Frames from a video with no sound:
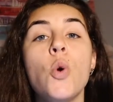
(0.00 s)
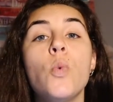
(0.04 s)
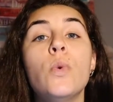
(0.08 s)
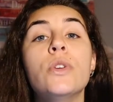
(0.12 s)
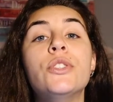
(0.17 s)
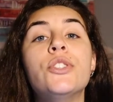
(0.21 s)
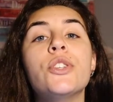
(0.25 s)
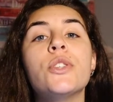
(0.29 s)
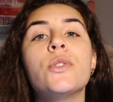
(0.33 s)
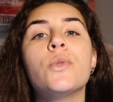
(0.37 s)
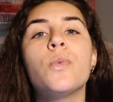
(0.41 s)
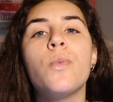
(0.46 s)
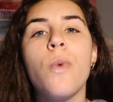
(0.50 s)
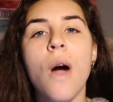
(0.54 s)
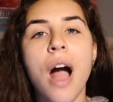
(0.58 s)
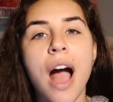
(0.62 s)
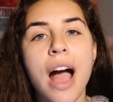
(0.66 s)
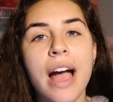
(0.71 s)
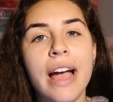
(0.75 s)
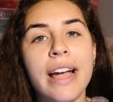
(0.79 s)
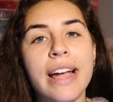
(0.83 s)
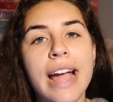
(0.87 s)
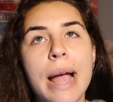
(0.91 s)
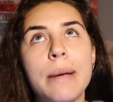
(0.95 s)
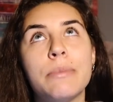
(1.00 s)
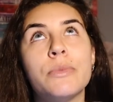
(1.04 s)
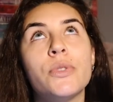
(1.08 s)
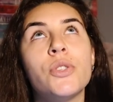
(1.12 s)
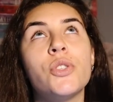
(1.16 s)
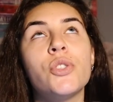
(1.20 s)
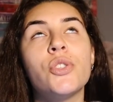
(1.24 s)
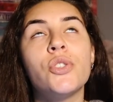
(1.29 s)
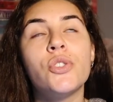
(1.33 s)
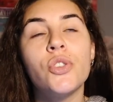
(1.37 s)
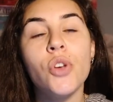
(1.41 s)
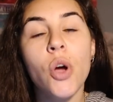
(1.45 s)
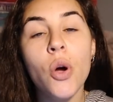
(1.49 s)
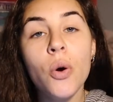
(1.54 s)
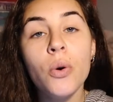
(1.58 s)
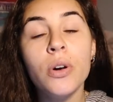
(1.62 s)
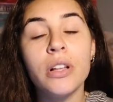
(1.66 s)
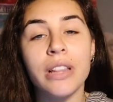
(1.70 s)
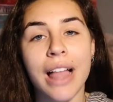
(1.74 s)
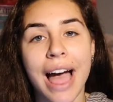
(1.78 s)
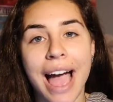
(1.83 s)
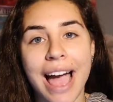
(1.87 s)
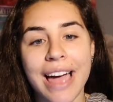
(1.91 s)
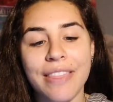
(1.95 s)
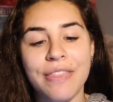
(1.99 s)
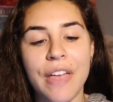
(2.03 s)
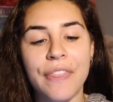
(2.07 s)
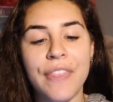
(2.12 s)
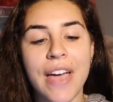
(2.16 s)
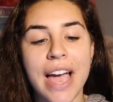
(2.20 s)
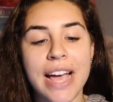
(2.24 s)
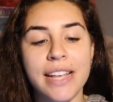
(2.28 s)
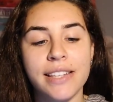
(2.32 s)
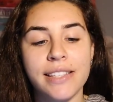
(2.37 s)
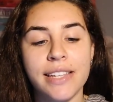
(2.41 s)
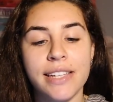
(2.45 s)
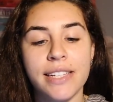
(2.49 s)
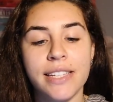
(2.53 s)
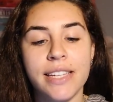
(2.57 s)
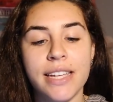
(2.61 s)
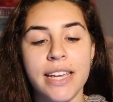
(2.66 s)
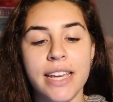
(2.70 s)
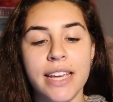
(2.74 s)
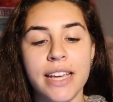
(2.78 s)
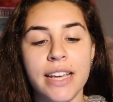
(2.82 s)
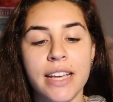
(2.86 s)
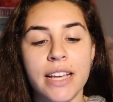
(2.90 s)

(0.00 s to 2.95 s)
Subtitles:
which is why I'm so glad that the SAT